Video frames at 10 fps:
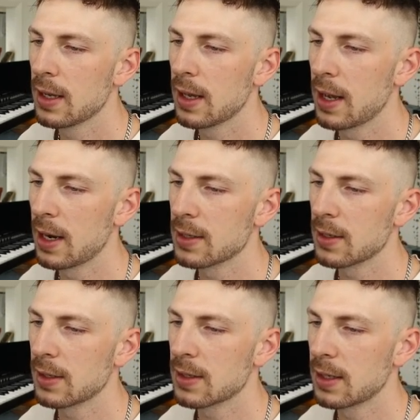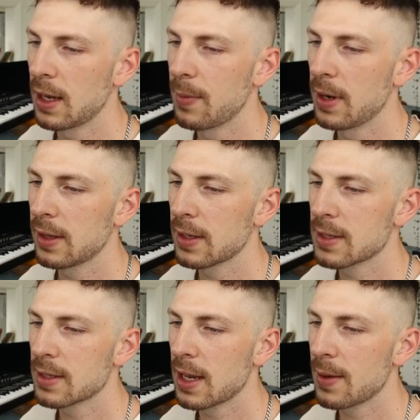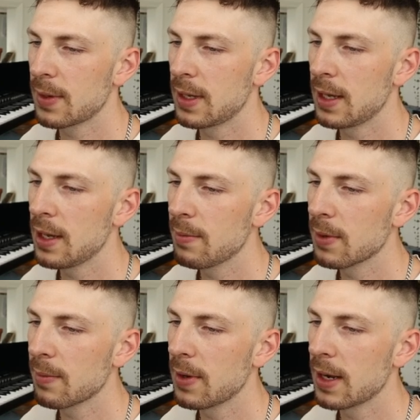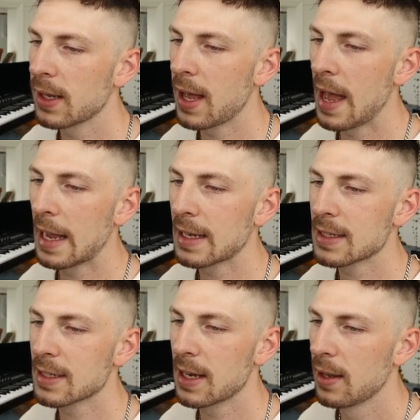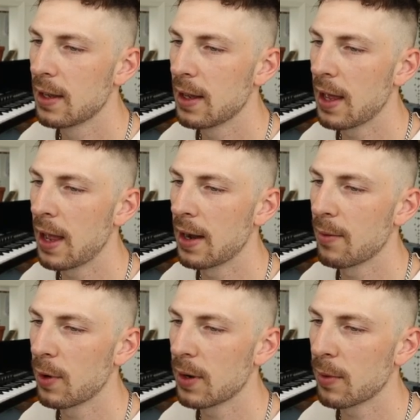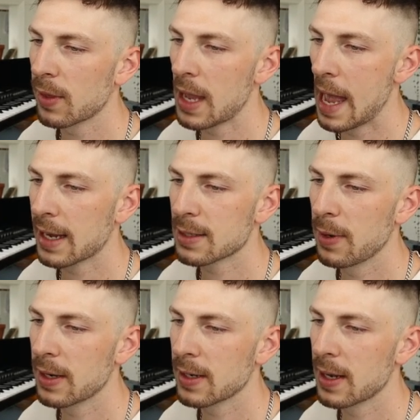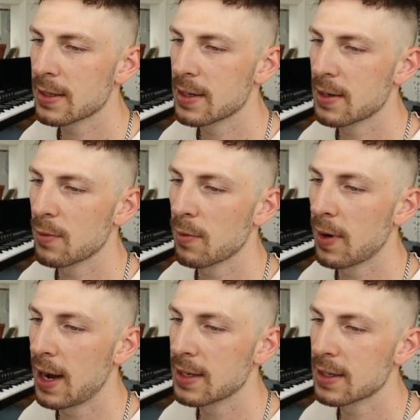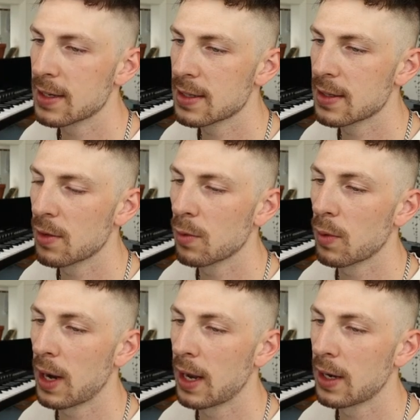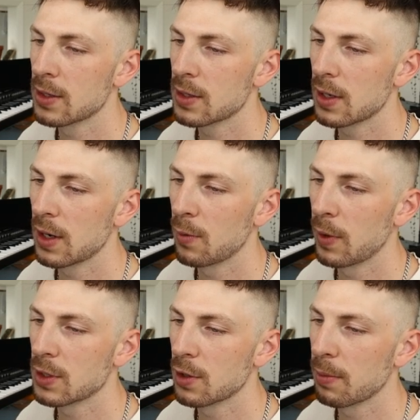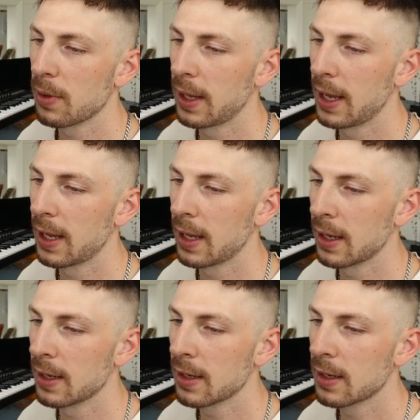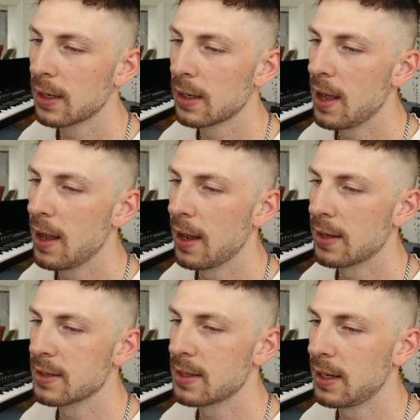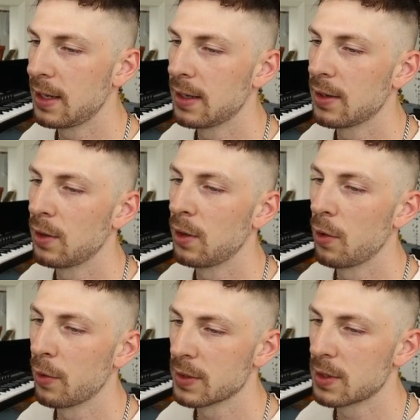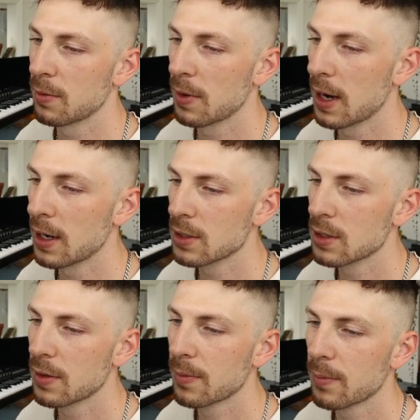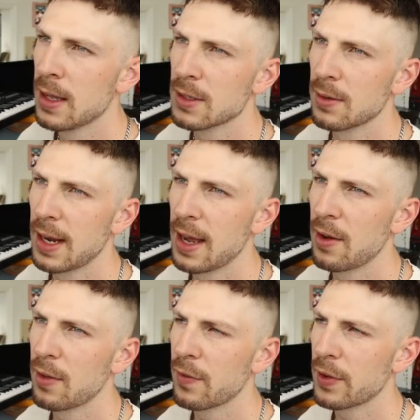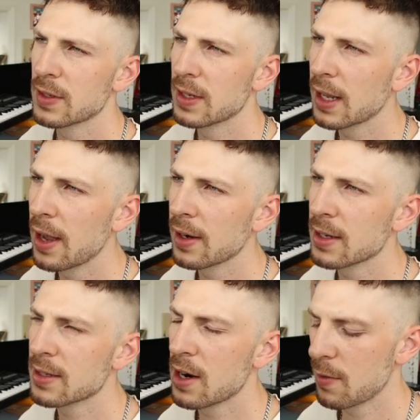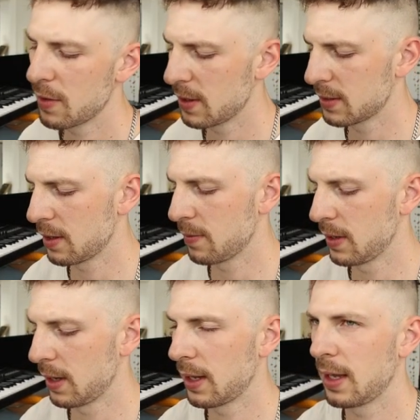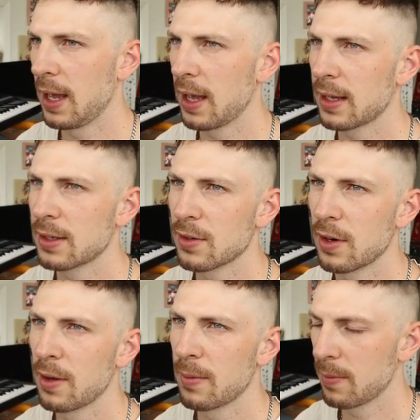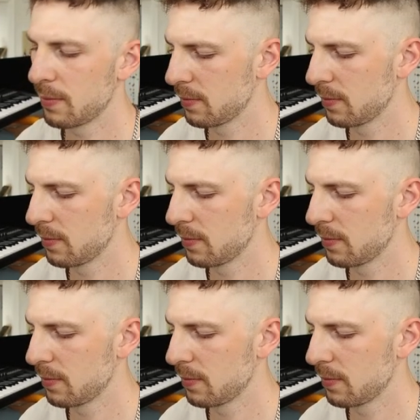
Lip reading: And as you can see, I'm hitting the same key, but I'm hitting X. And what the X button does is it raises the range in which you're playing in, and Z lowers the range. So now the first thing I'm going to start with is going to be a kick drum.